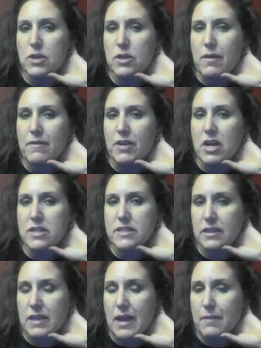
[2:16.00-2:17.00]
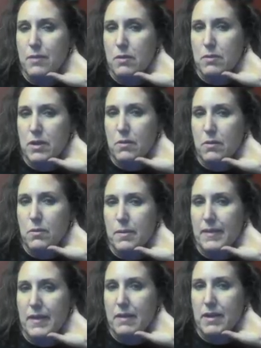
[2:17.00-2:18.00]
you have a content library. We're not going to worry
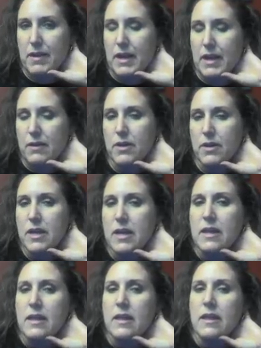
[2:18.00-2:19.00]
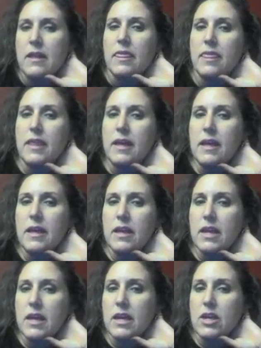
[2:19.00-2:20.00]
about that right now. Then